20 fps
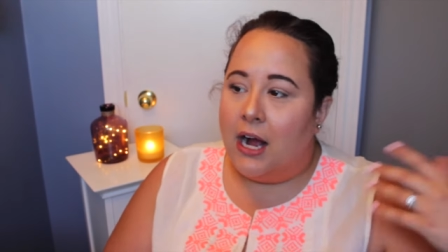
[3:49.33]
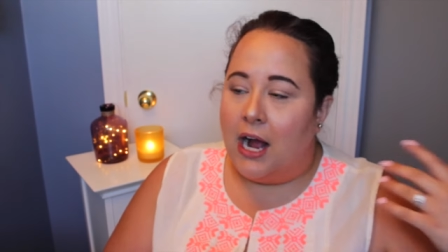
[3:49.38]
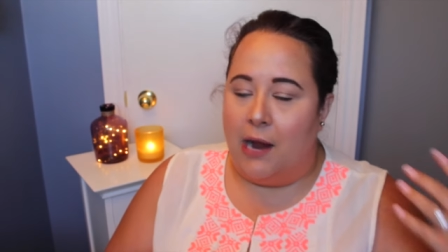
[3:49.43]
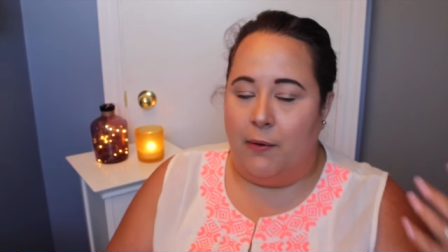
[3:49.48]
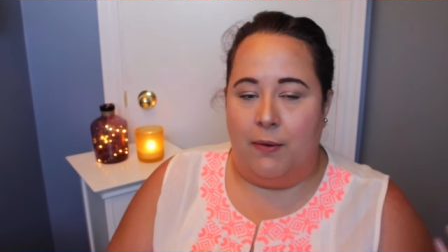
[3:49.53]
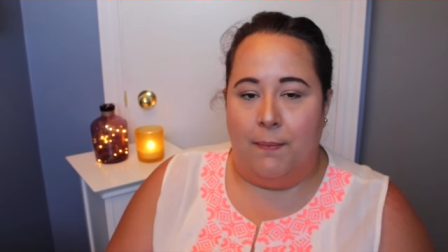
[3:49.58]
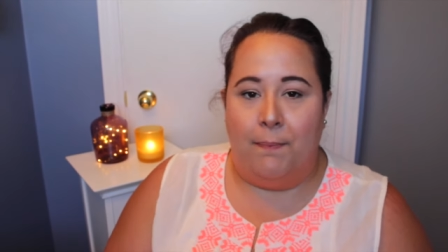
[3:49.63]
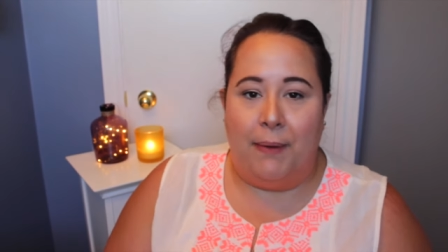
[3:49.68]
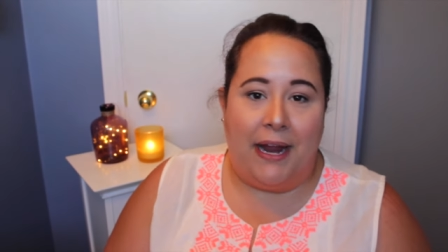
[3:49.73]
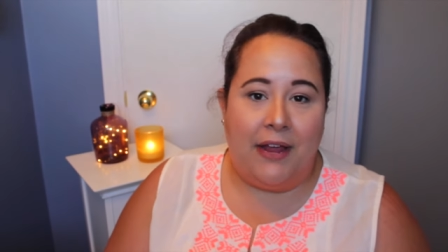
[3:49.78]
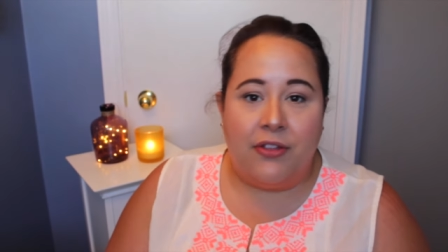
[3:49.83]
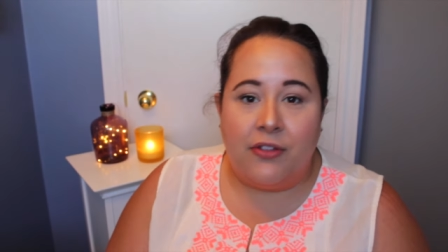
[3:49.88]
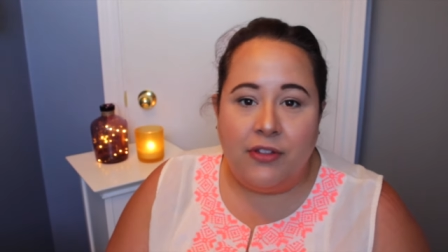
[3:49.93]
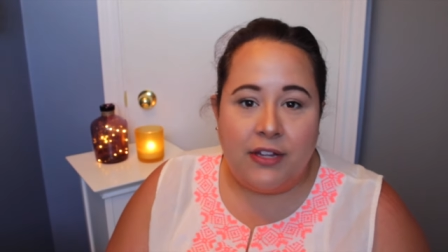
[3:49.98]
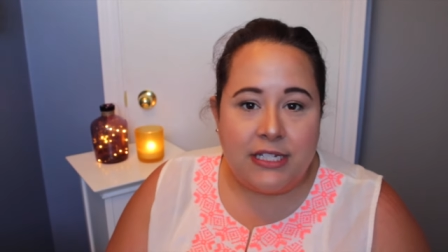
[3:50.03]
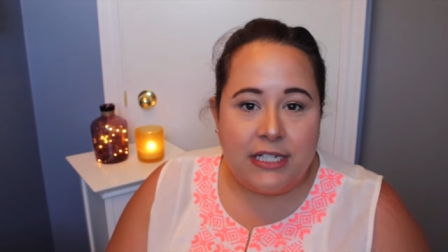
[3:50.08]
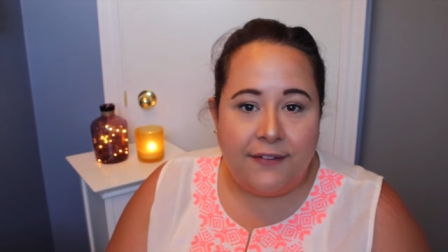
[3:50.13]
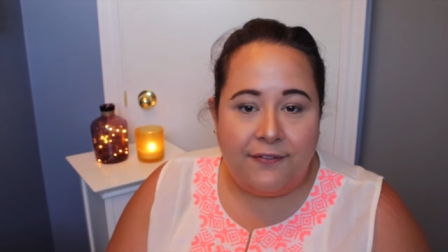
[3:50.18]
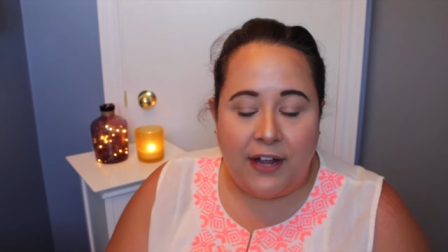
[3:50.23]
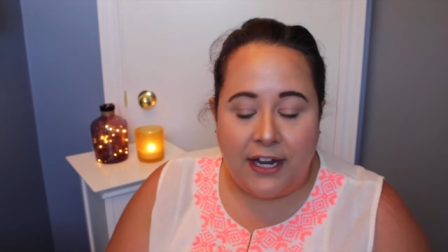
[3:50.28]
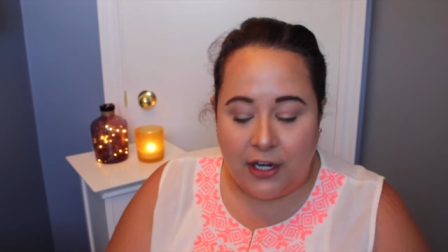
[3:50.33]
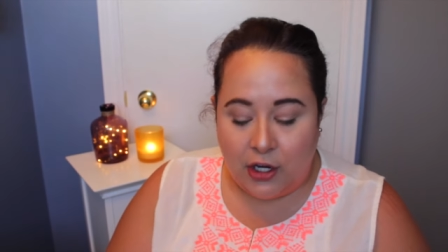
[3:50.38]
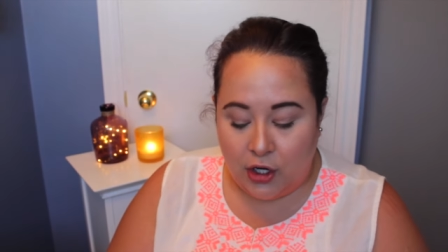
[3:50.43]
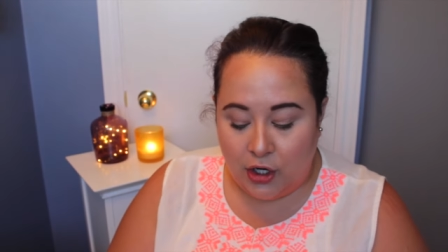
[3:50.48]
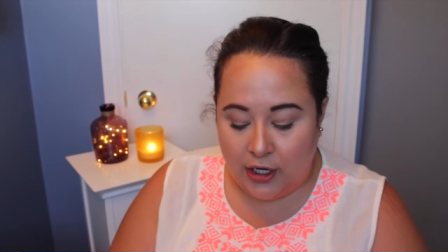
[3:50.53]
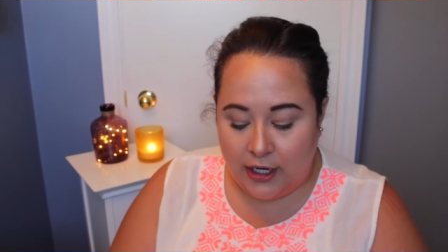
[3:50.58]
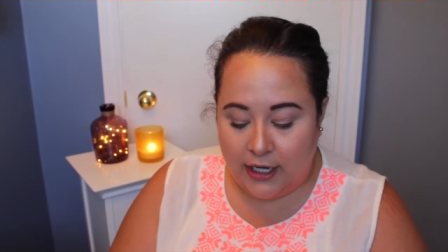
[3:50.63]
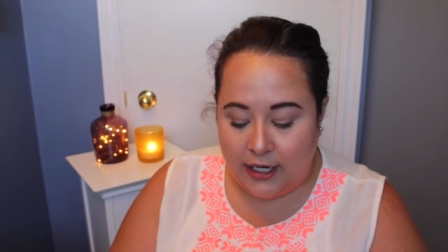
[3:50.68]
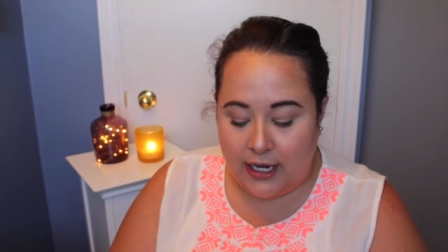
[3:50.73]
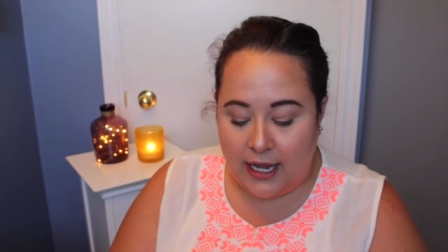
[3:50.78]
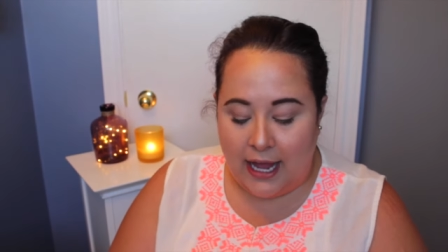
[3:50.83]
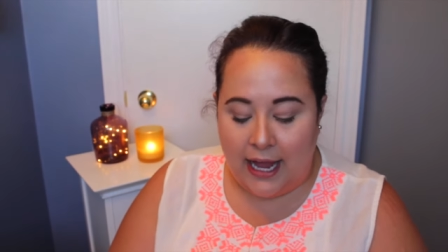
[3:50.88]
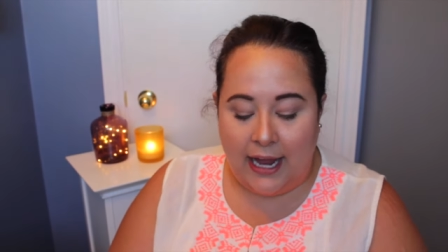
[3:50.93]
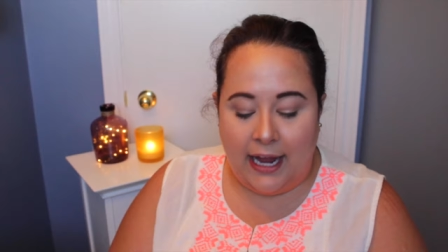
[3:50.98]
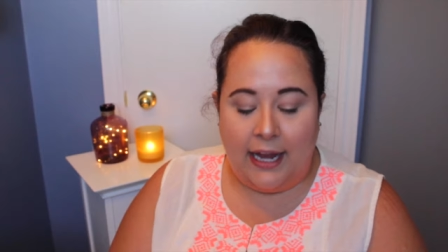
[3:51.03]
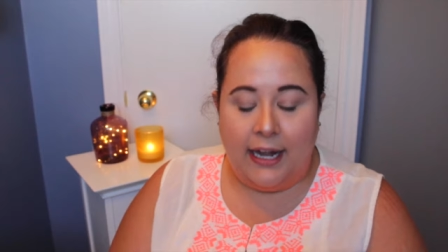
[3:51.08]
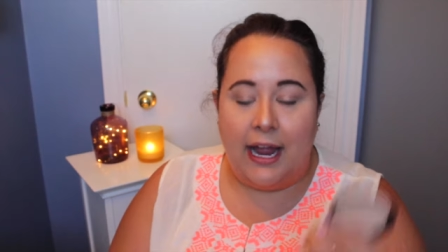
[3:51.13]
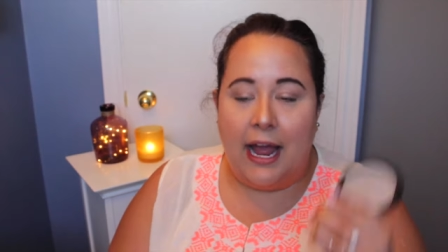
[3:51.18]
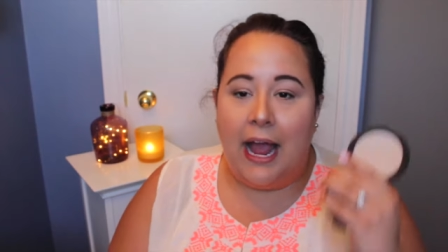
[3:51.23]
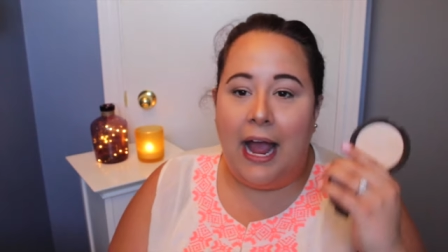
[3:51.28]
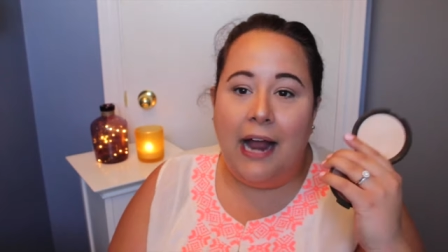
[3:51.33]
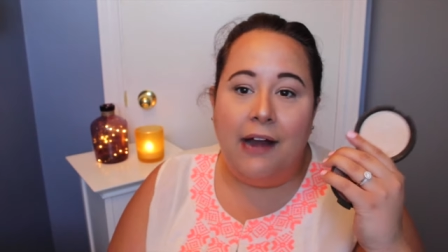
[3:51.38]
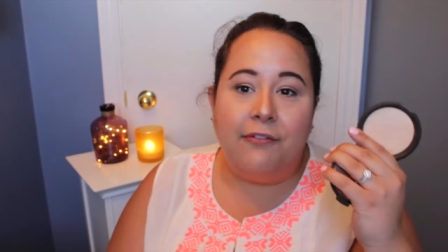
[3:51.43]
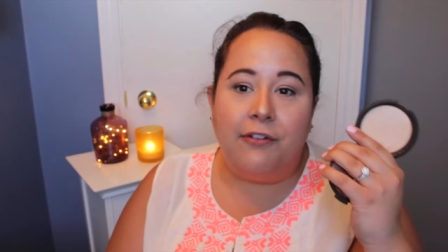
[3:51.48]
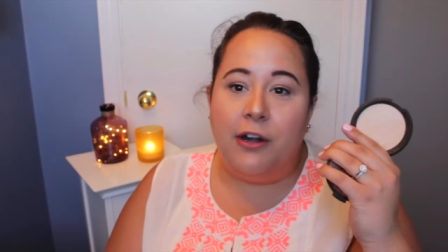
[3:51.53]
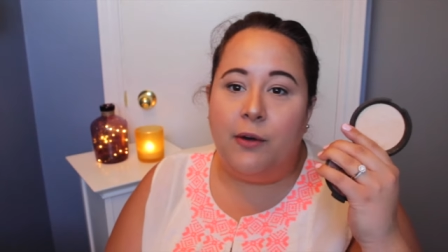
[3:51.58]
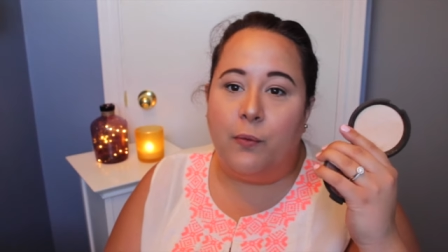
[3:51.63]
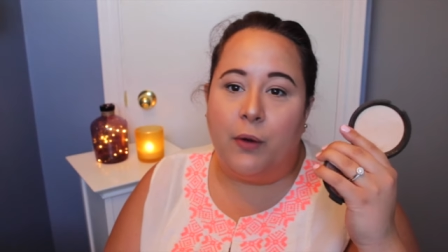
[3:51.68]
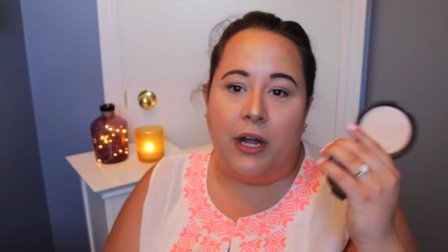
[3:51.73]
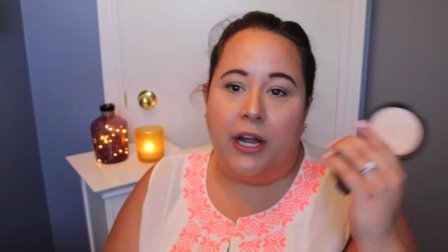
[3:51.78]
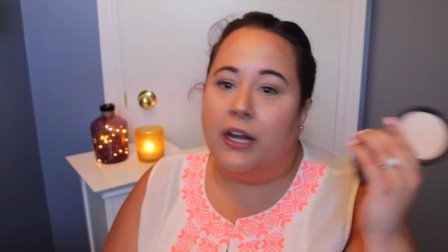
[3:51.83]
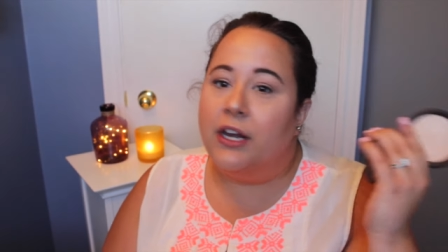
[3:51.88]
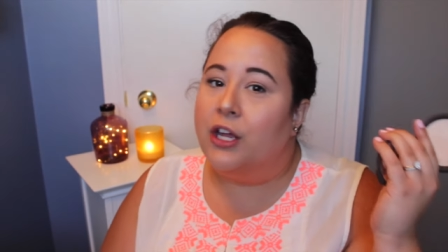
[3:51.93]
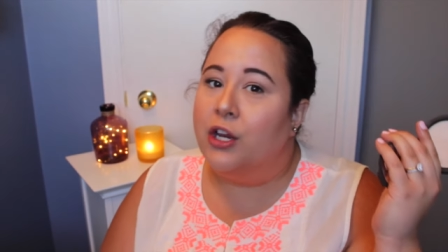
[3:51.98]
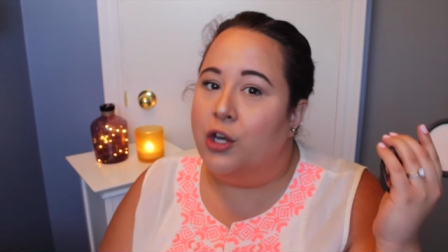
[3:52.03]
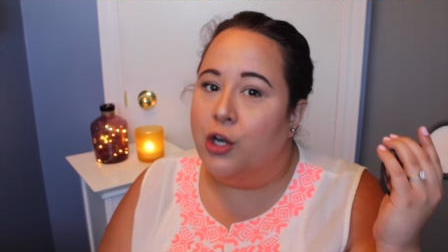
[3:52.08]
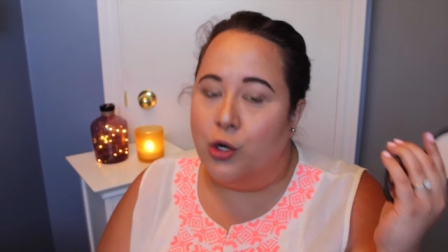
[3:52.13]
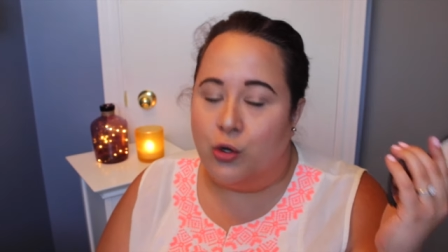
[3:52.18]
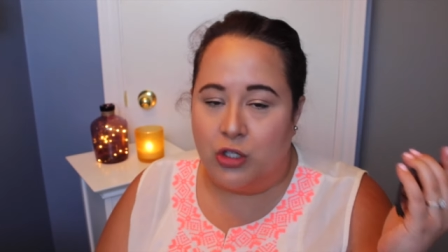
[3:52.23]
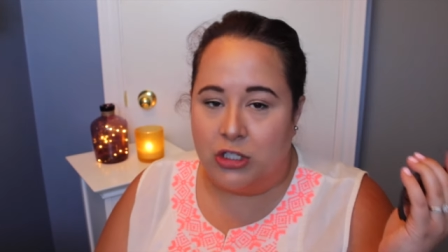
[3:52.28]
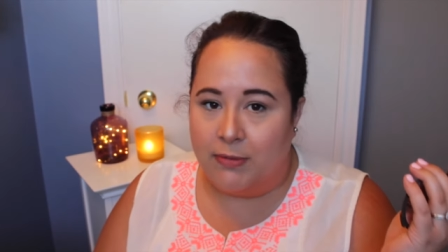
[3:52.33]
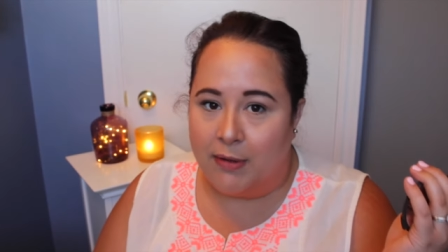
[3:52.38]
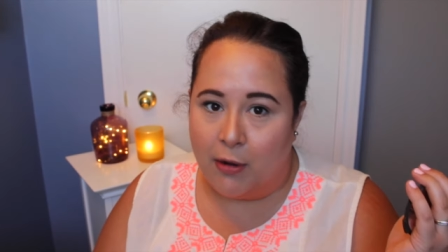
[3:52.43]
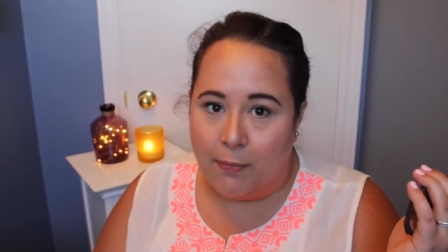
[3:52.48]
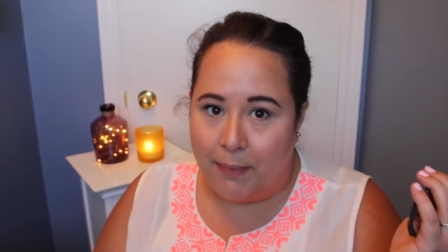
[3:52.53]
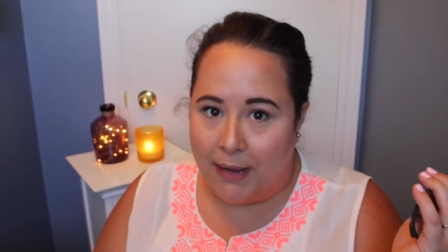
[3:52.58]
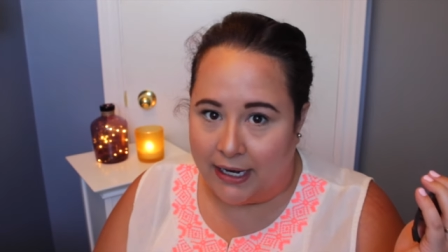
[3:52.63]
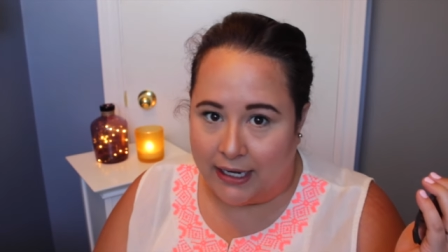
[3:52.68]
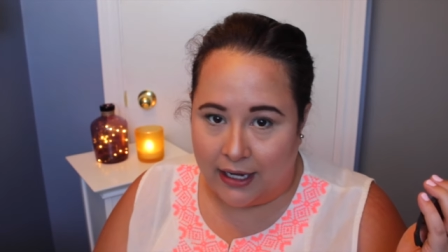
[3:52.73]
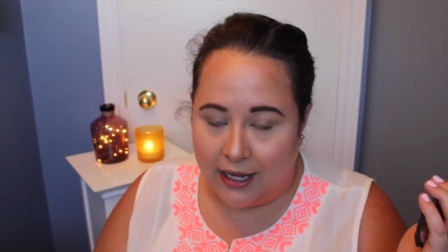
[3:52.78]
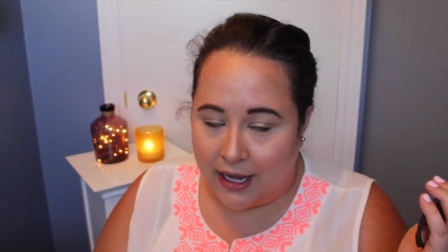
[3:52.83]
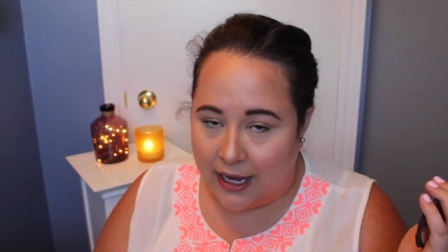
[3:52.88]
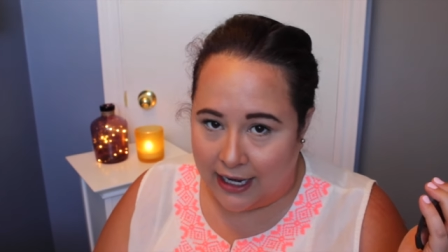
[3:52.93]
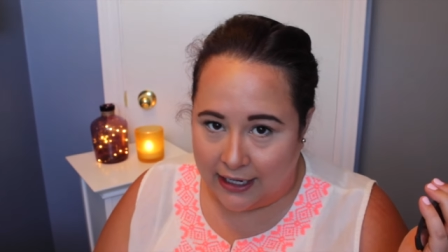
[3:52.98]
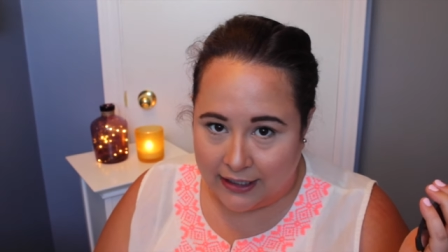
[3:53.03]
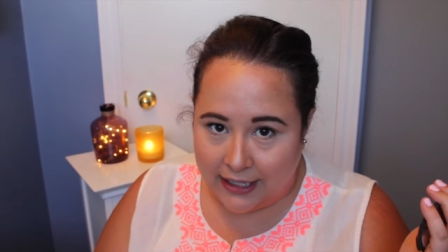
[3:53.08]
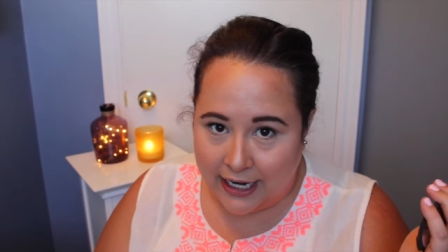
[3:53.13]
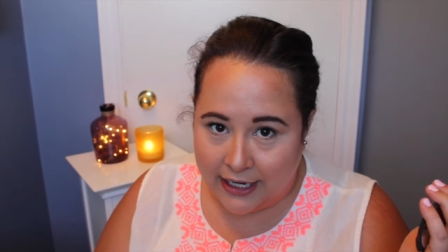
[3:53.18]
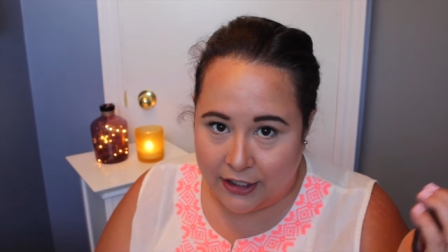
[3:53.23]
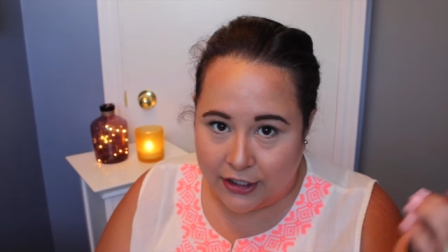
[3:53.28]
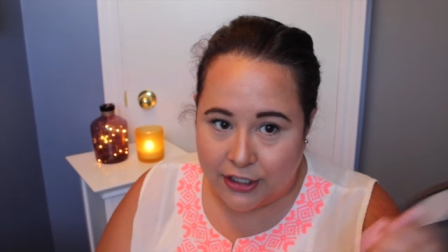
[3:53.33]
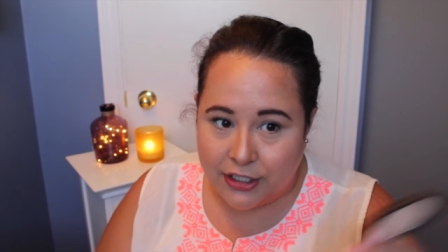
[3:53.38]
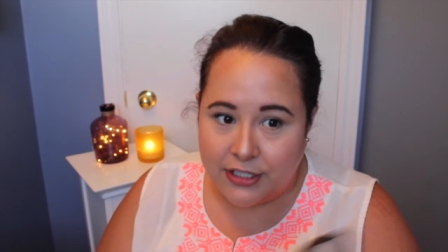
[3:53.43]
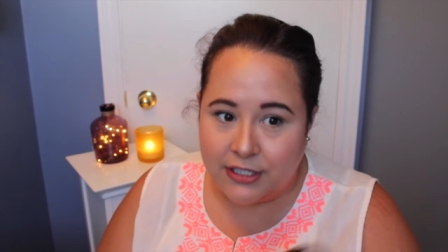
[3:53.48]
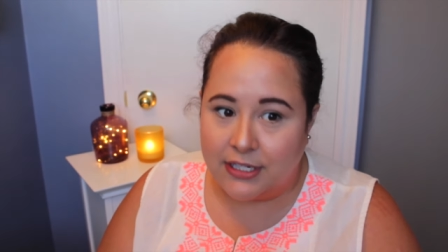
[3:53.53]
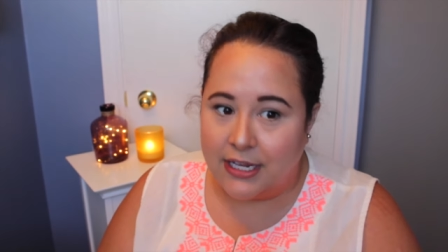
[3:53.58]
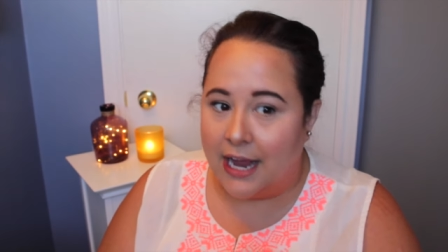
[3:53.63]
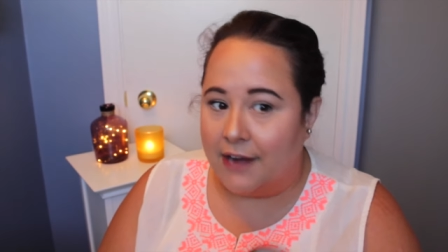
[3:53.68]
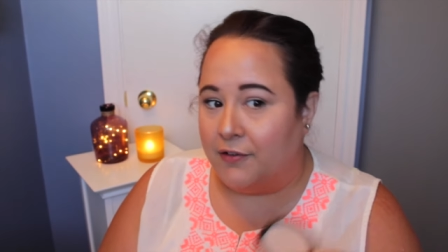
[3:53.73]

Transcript: I would bathe in this if I could. And everyone knows about Becca highlighters.